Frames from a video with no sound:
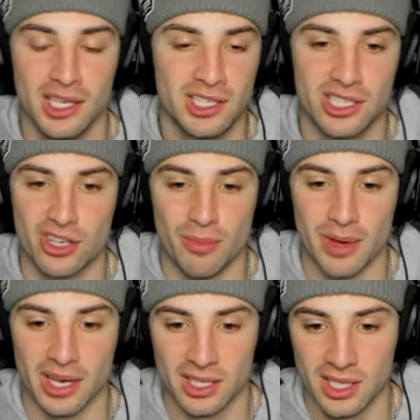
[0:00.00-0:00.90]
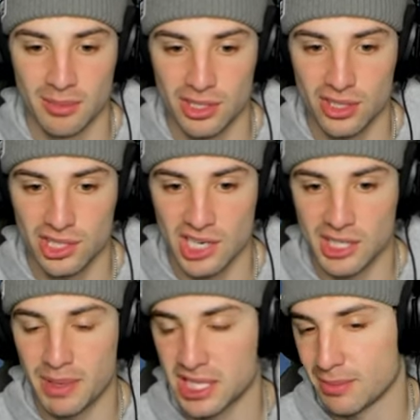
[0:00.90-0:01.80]
It's just so big. But Surge
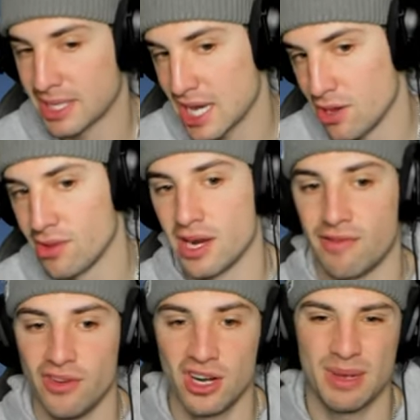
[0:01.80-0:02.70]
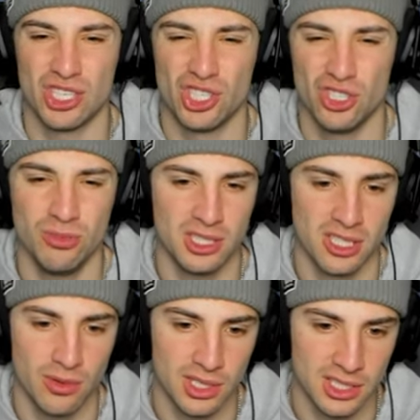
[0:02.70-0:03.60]
Strikes picks up the KO there. Flutter Mane should be
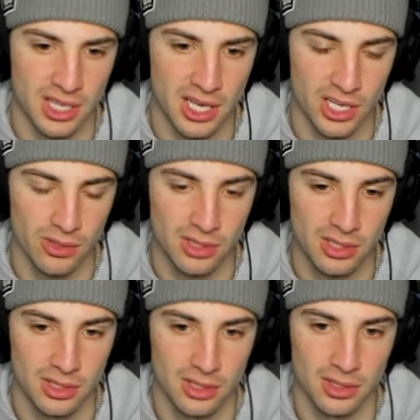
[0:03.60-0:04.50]
slower than the Sladios.